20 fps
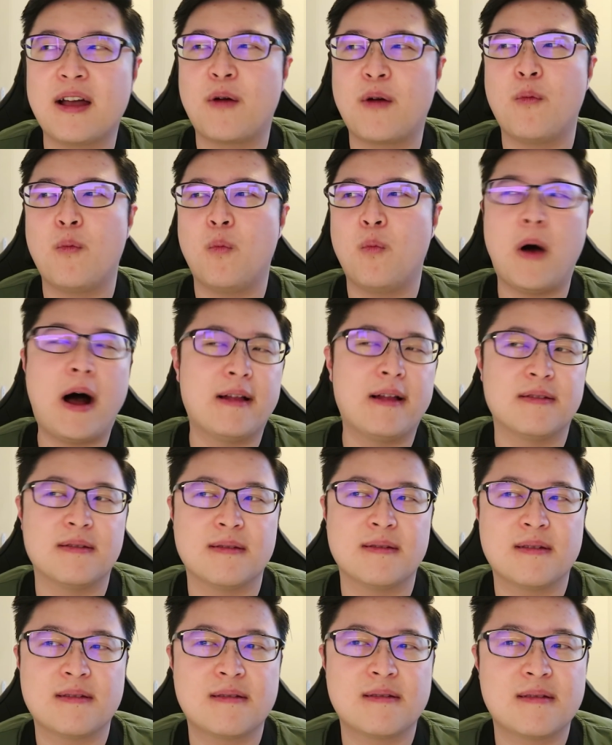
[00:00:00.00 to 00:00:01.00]
like
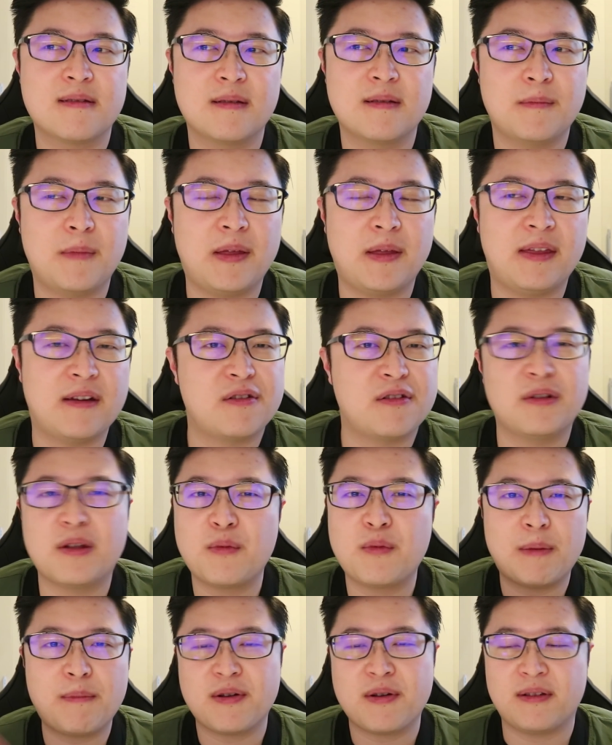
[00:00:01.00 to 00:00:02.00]
once, and there's only
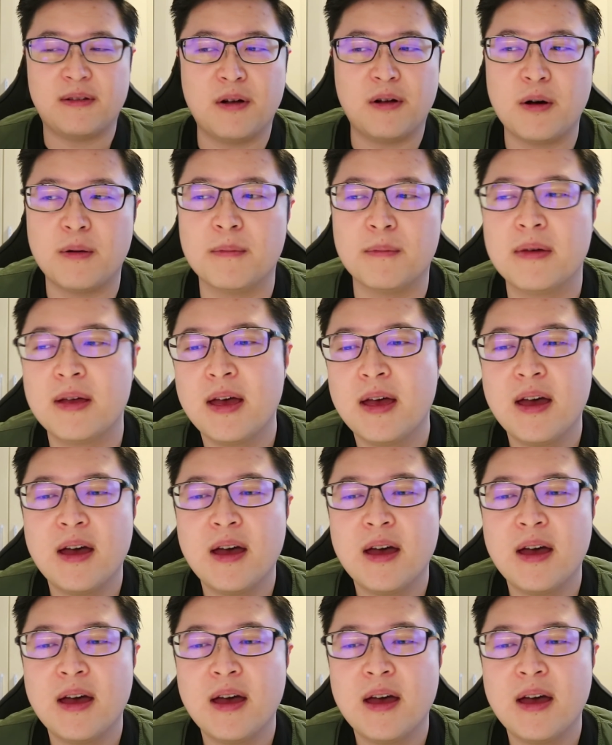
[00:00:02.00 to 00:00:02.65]
one person at home.